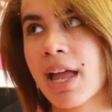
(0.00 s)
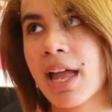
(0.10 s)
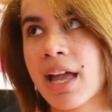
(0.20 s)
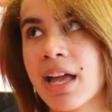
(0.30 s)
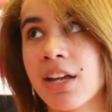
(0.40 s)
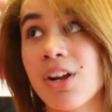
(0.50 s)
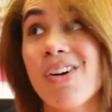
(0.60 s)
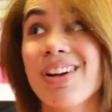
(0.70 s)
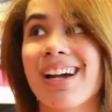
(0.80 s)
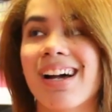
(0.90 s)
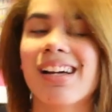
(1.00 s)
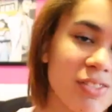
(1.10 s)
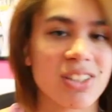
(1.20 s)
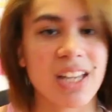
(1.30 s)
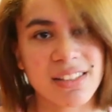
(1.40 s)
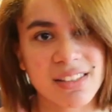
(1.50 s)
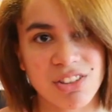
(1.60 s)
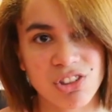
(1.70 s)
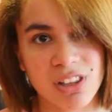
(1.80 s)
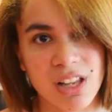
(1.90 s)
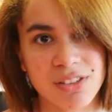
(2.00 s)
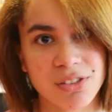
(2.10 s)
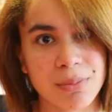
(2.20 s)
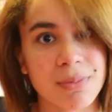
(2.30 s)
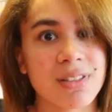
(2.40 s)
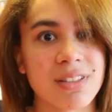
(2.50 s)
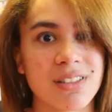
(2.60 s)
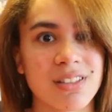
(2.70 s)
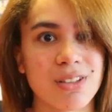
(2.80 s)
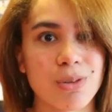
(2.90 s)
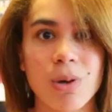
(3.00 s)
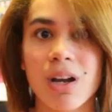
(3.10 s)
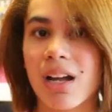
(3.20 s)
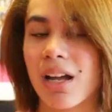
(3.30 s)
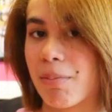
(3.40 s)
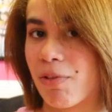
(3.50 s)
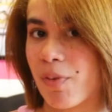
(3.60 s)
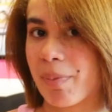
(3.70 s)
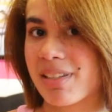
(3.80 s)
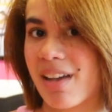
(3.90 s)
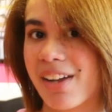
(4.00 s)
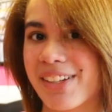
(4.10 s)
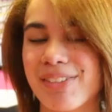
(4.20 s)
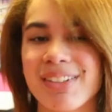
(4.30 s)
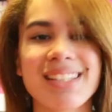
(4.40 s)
and oh yeah, Assassination Classroom season 2. With Female Otaku,